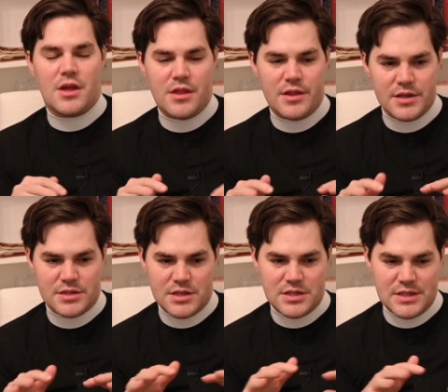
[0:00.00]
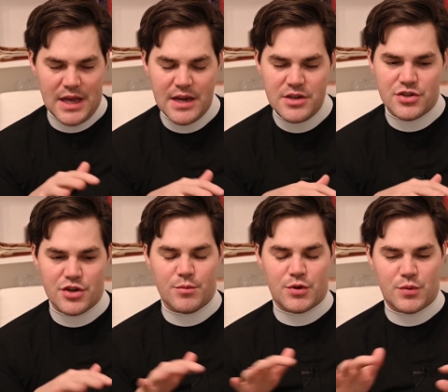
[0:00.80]
this
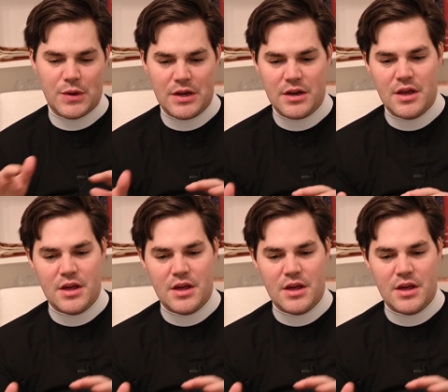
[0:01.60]
tension between